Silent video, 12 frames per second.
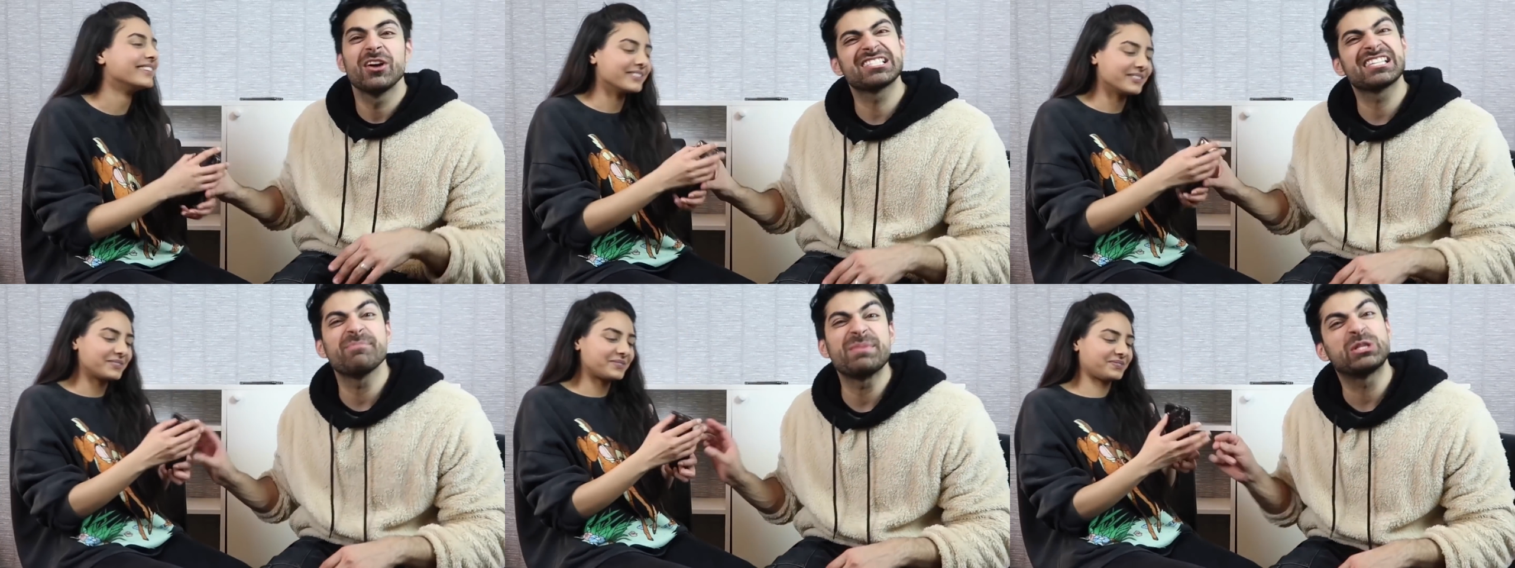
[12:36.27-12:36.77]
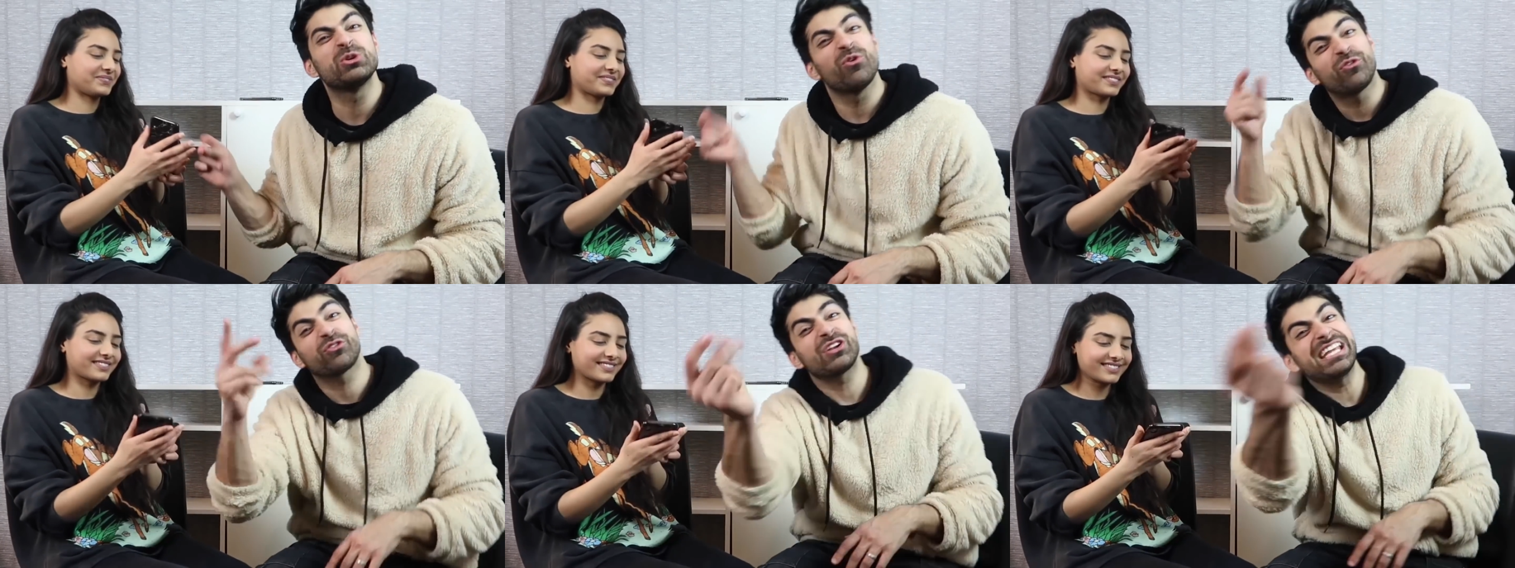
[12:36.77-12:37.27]
Speaker 1: she get a bit
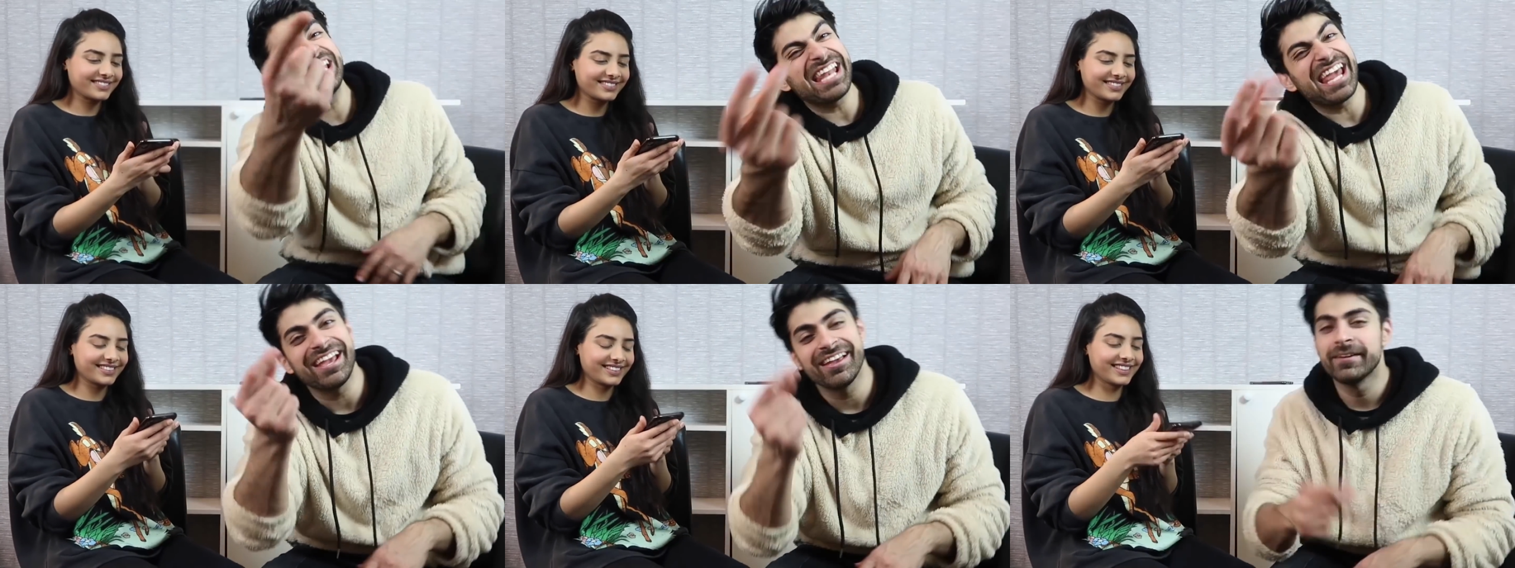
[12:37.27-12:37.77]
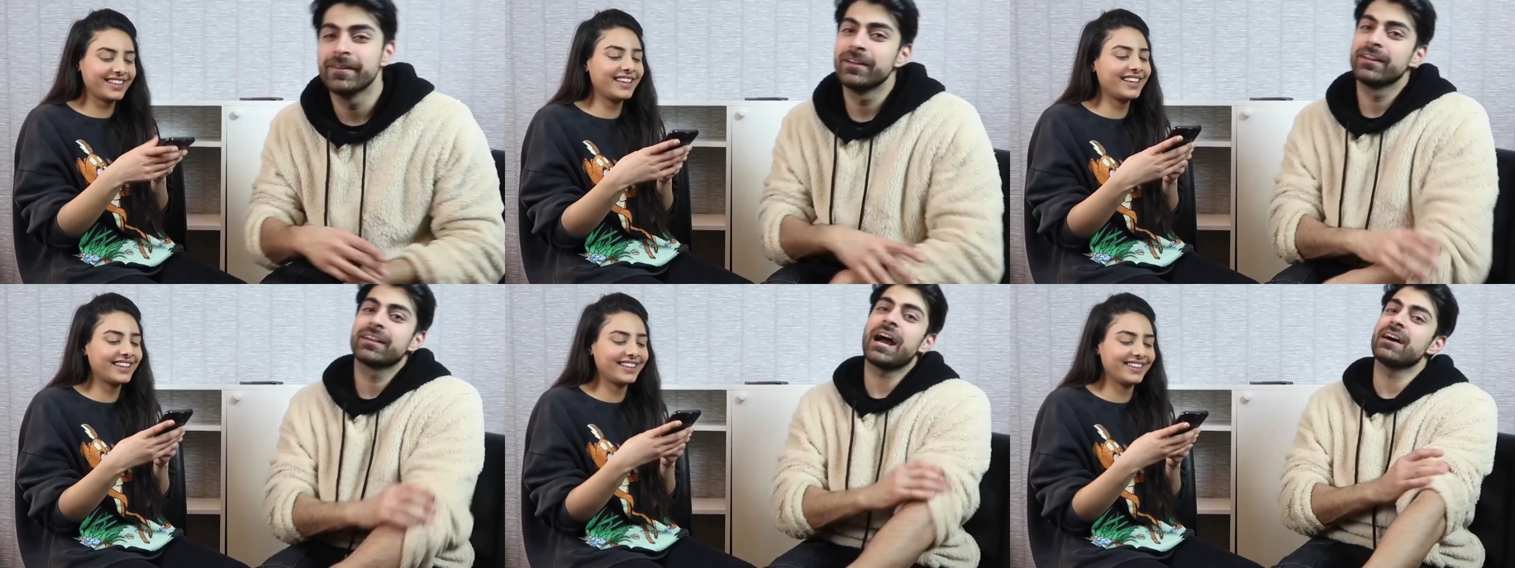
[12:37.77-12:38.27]
too free in it.
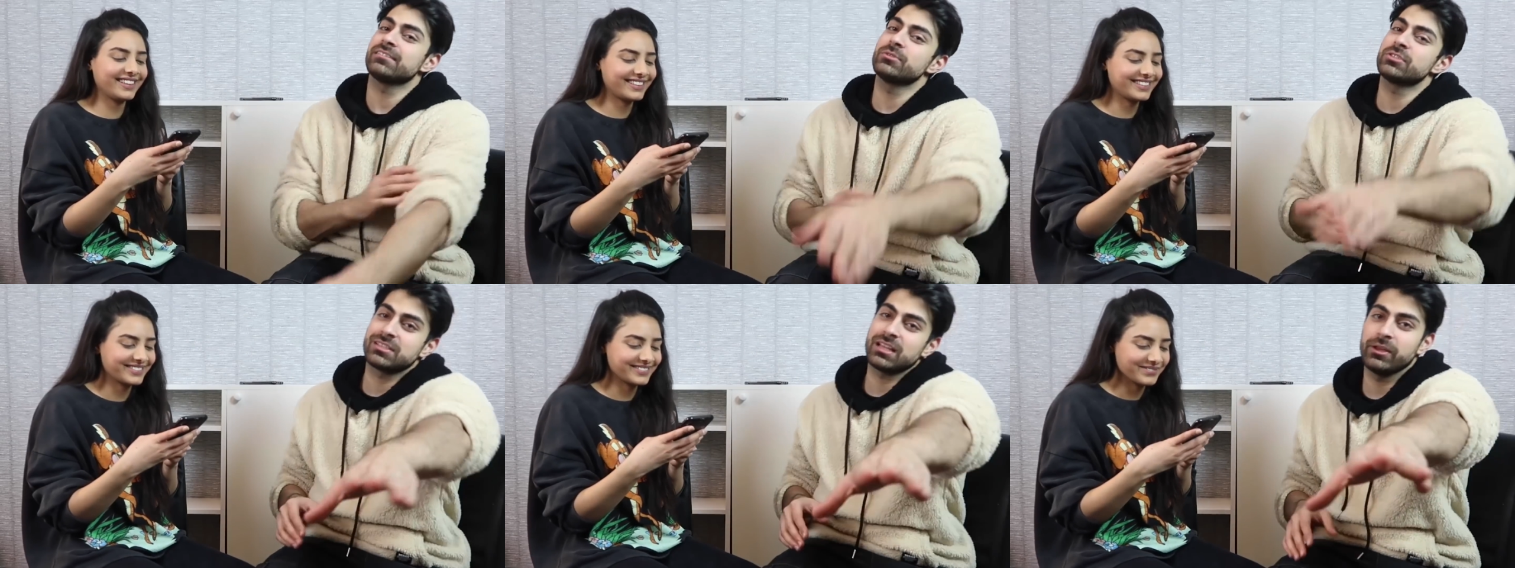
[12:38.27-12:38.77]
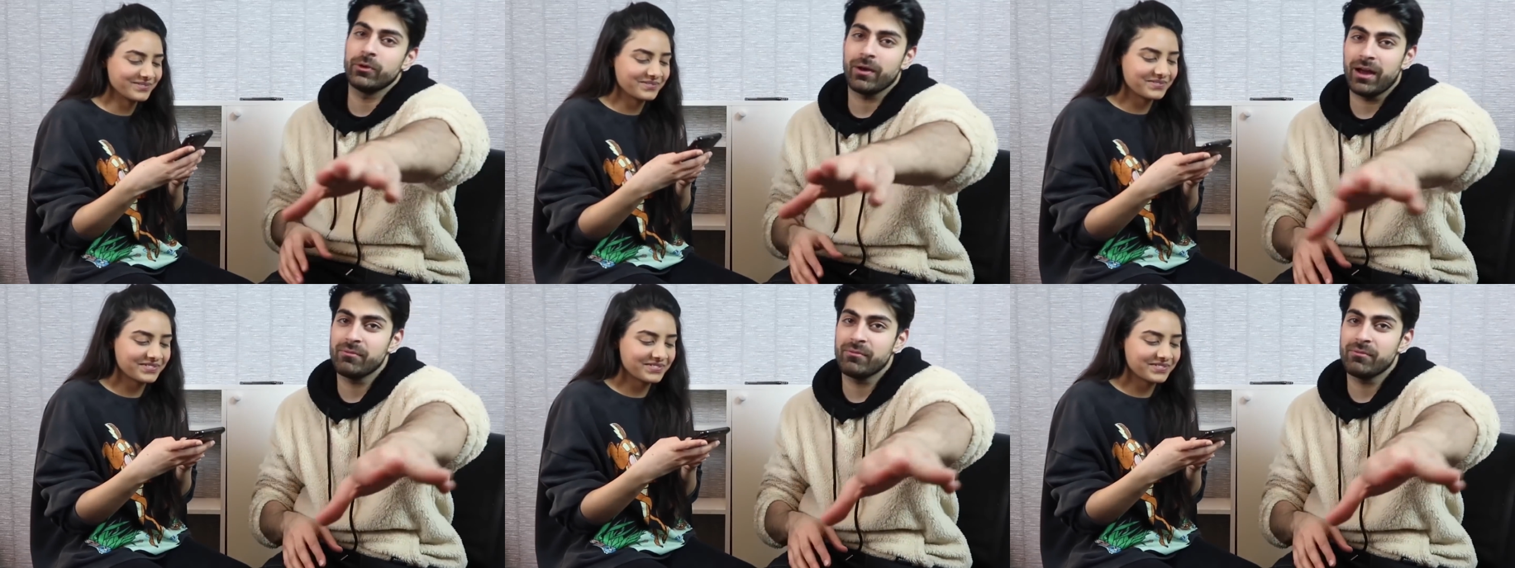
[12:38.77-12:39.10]
guys, let me just tell you,